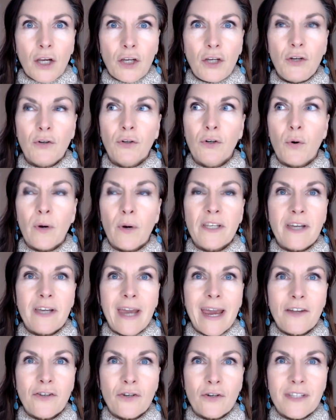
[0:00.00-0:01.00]
you're going
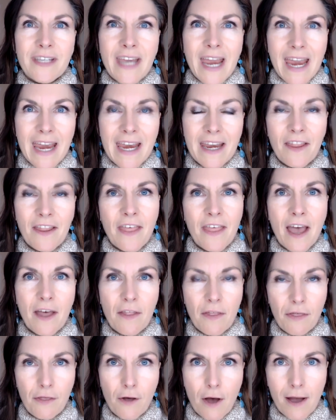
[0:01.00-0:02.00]
to entertain
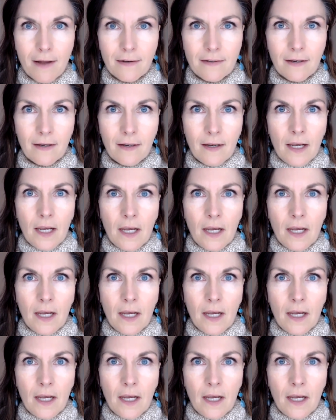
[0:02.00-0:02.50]
that thought.